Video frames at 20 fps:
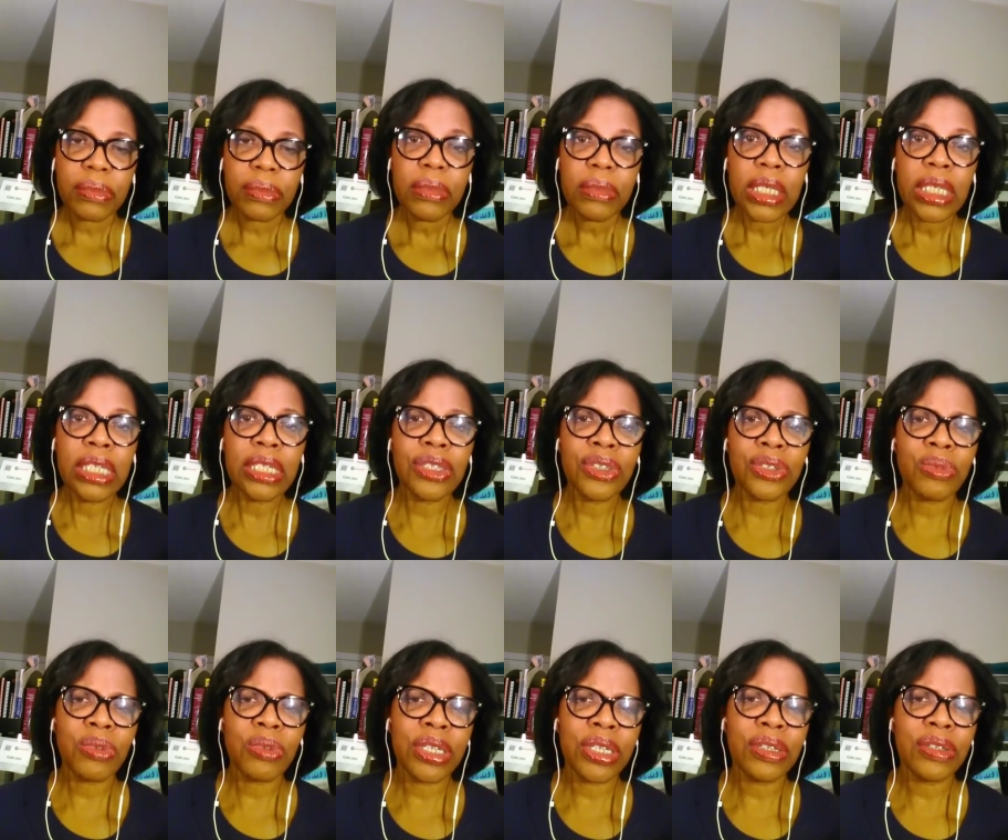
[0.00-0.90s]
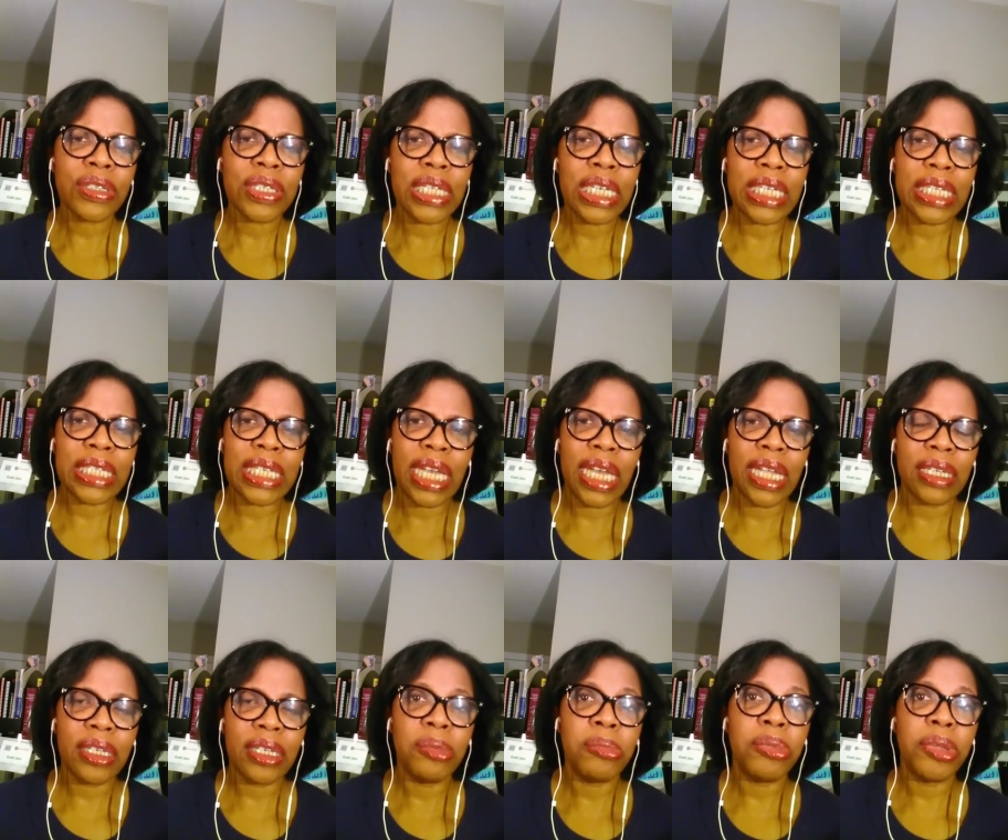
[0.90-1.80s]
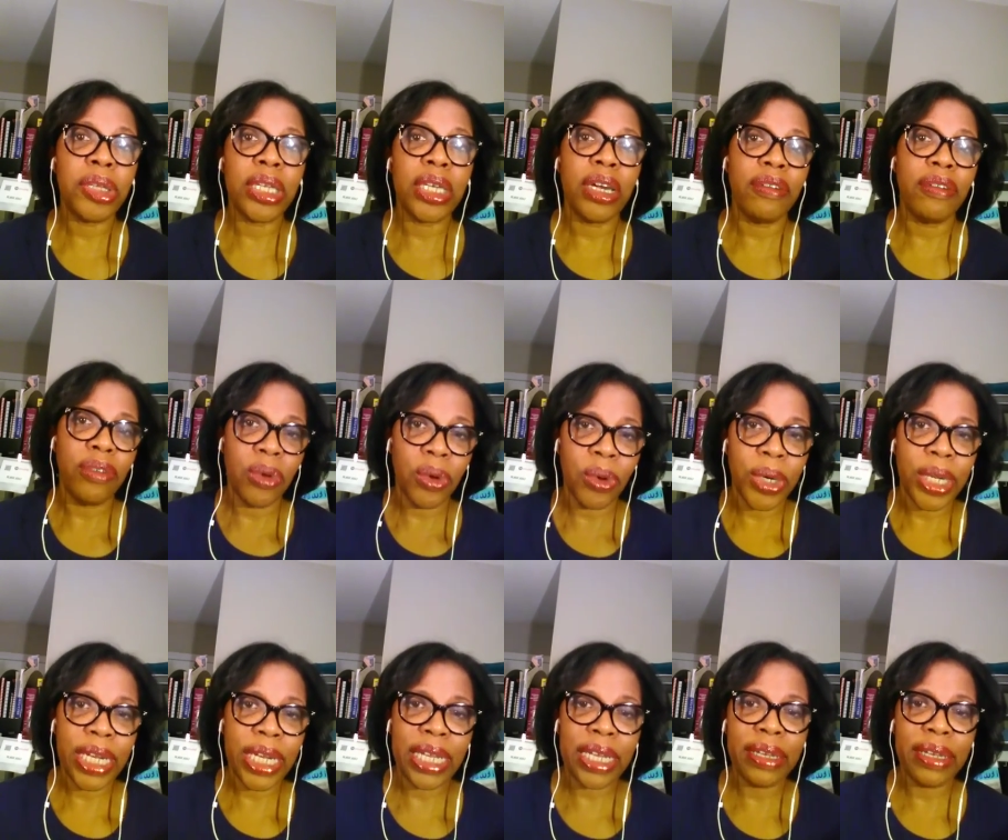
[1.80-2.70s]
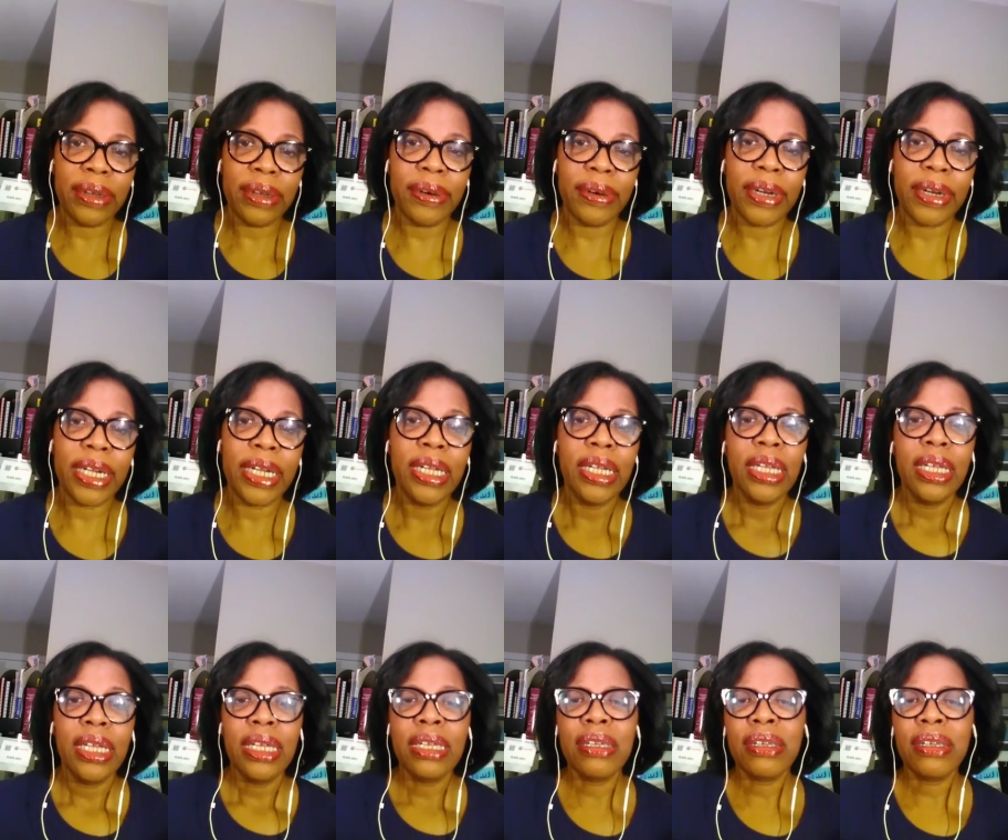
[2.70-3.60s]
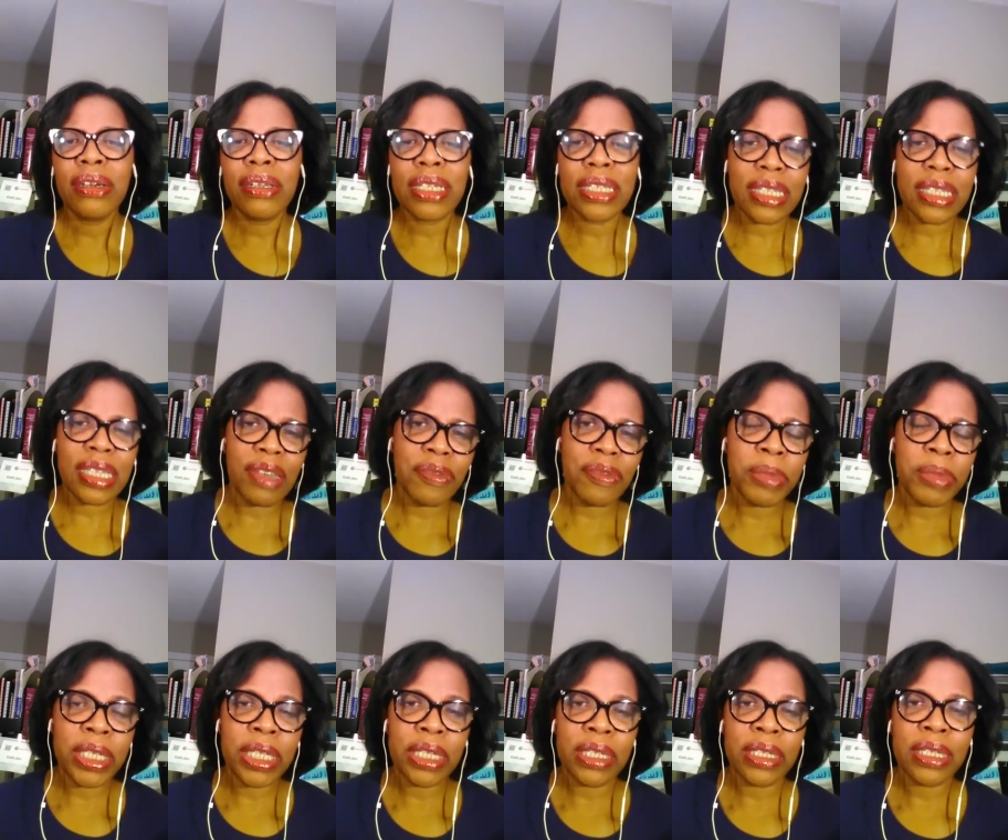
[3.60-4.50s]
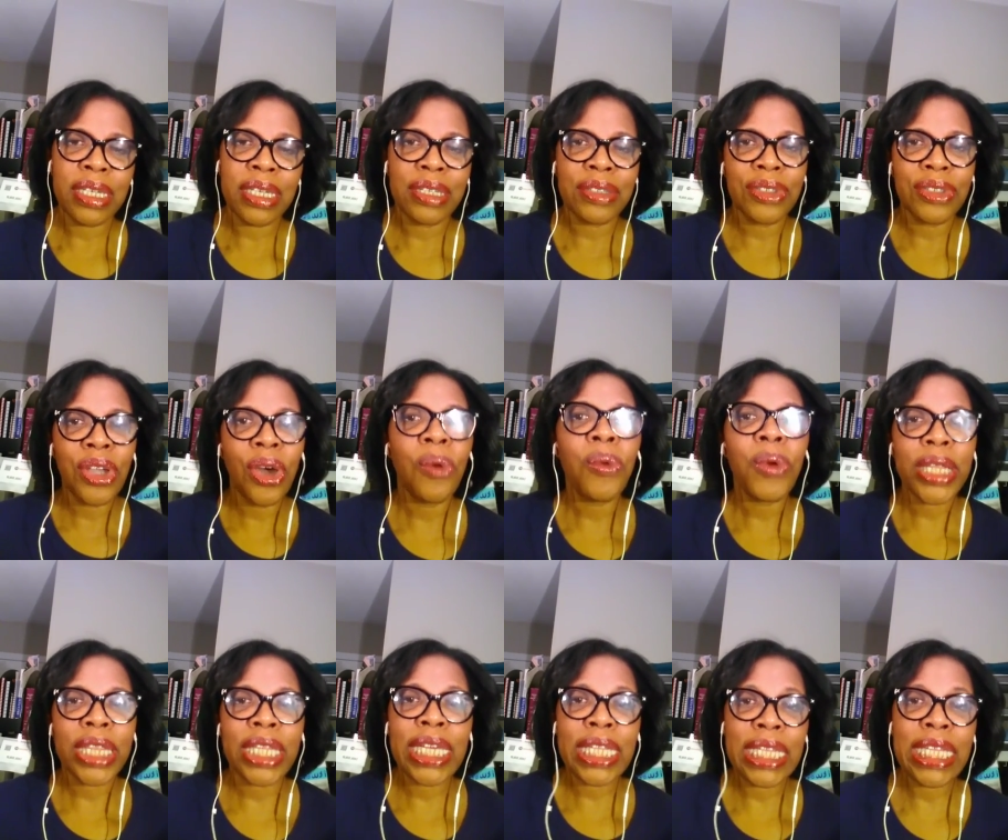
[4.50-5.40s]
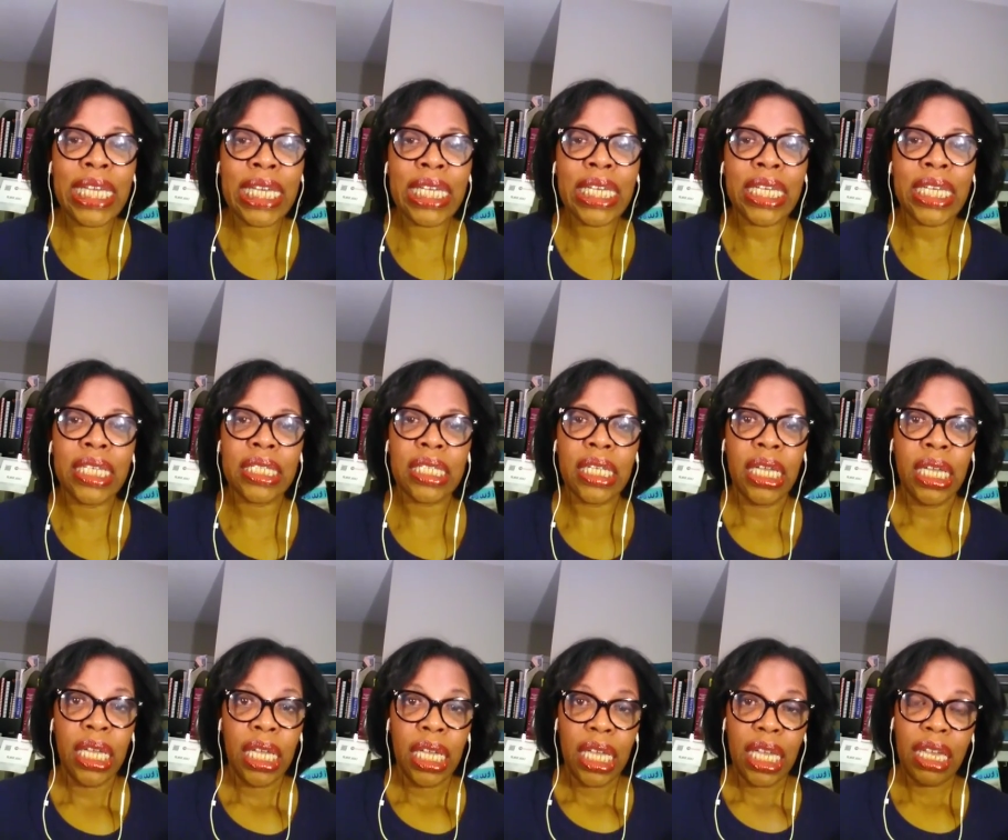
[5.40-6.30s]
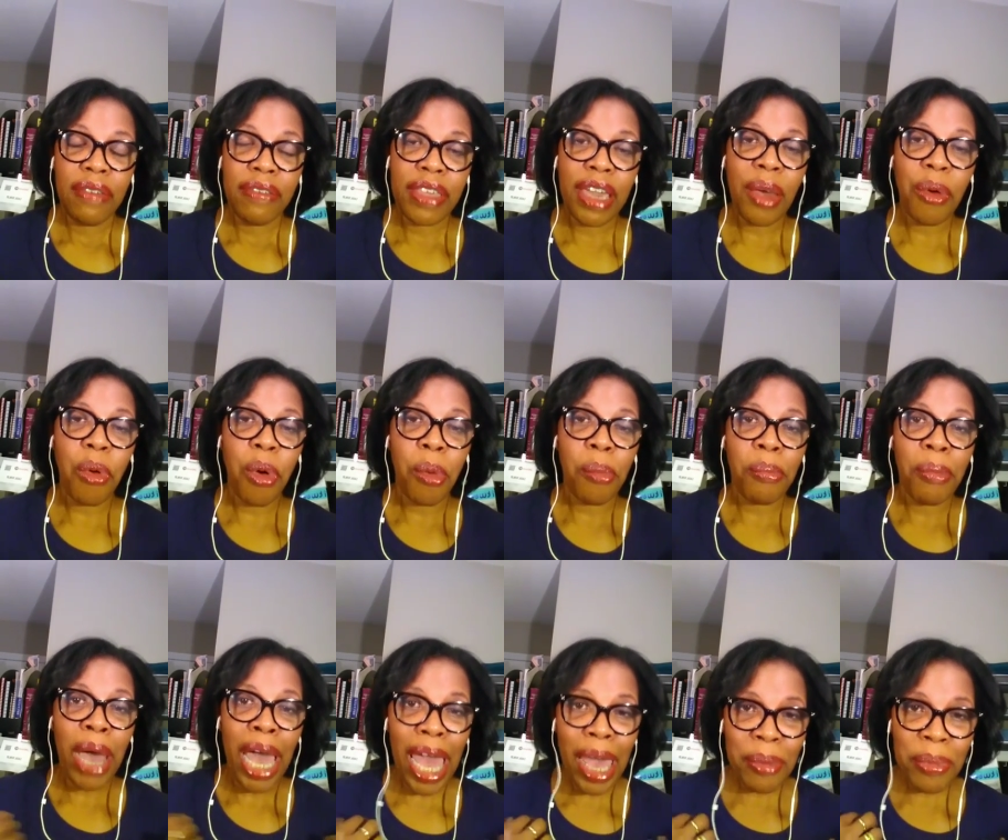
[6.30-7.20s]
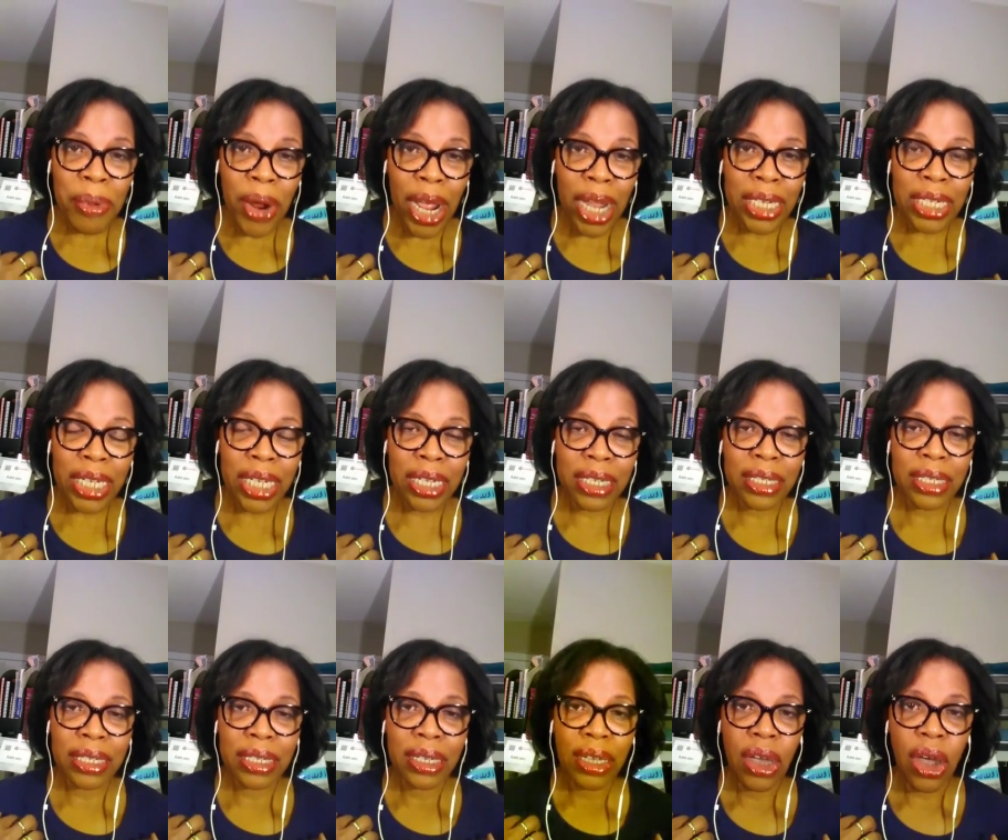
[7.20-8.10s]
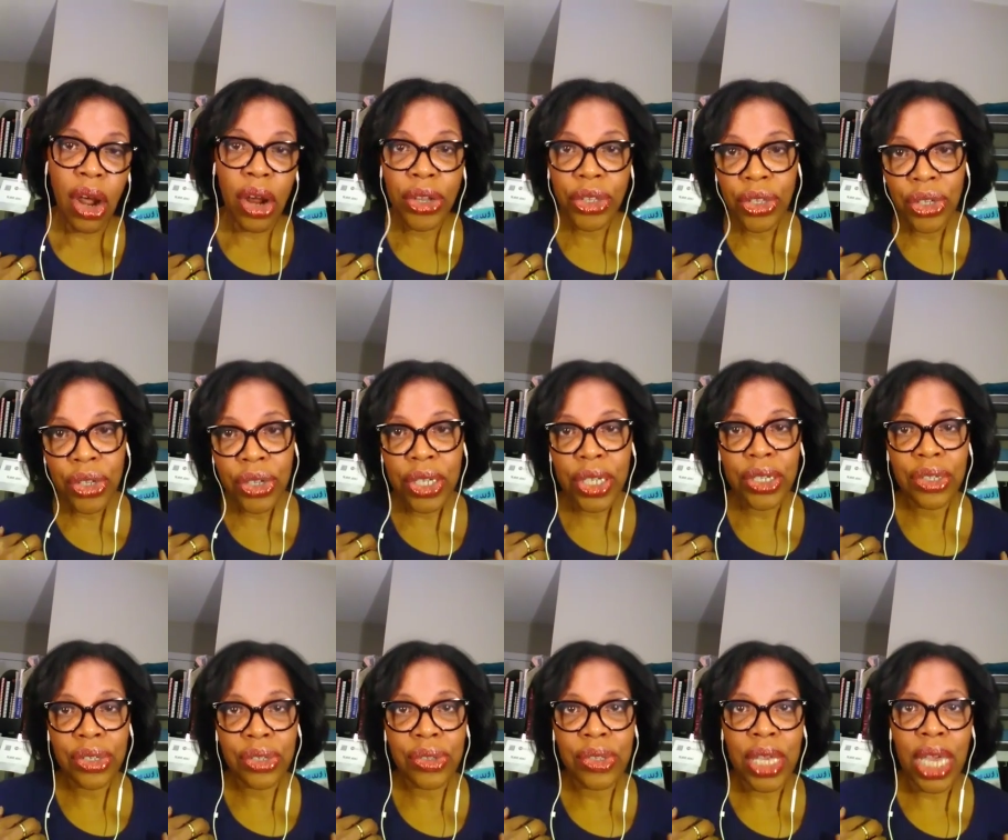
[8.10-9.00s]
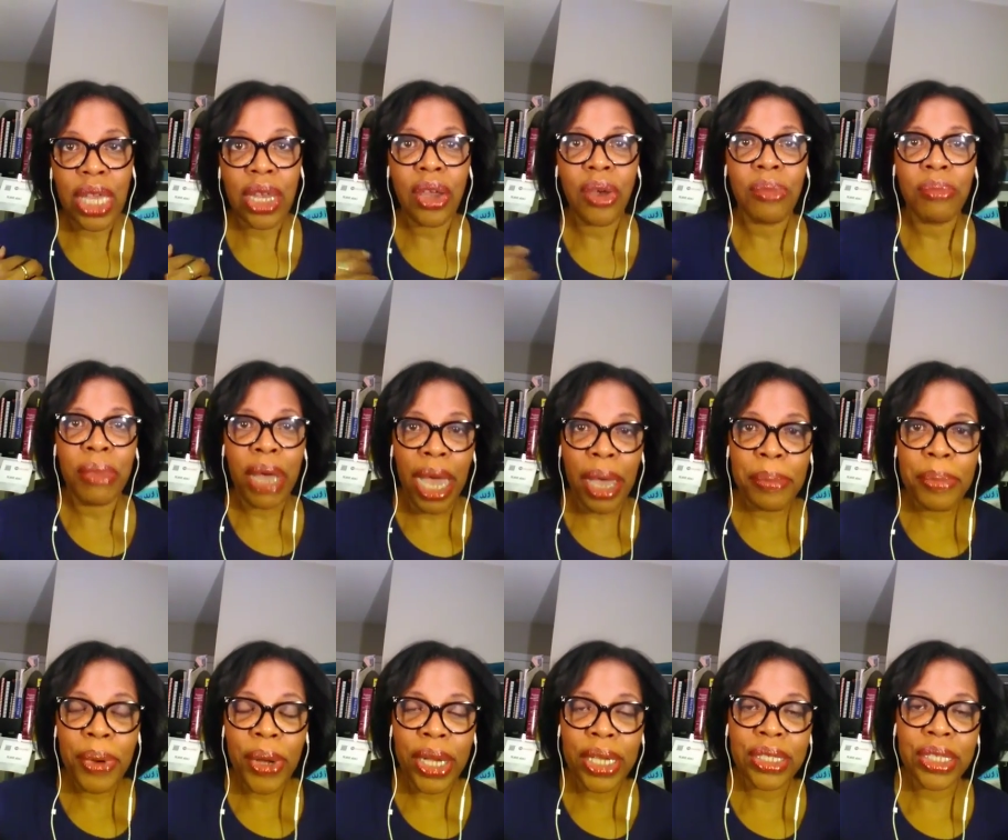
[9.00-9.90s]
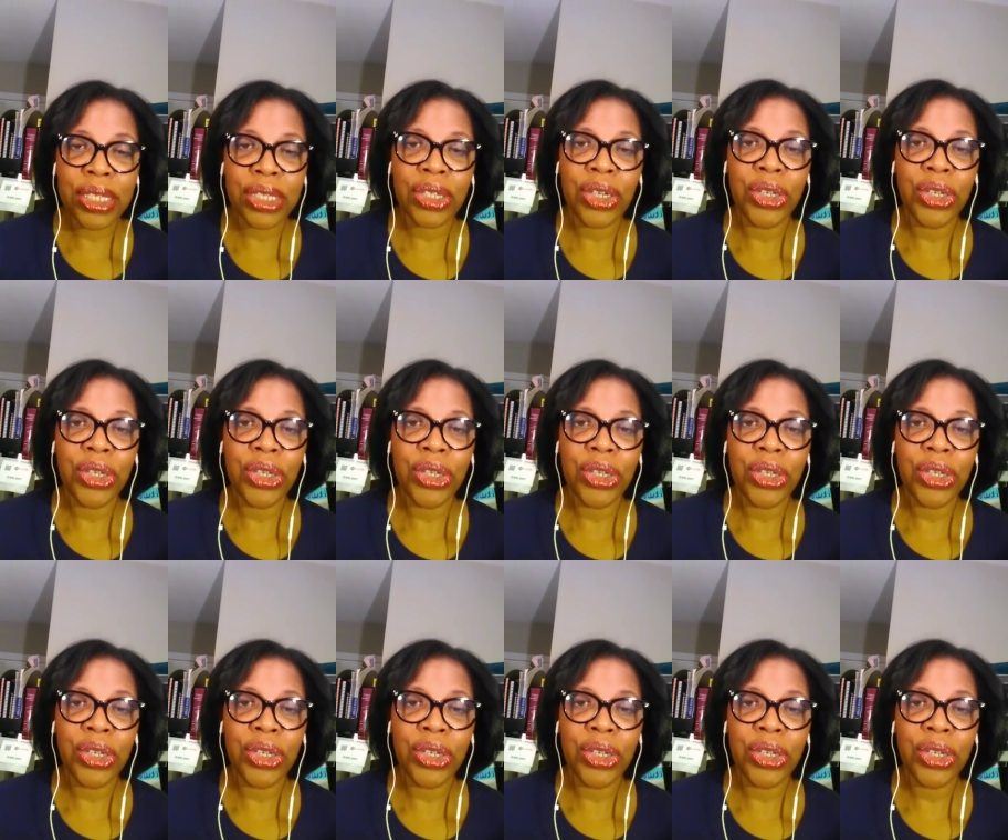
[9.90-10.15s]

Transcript: it's just one of those things that could be avoided, or, you know, let's give them another chance. No, what they think is, if that were my project, are you going to do that on my project?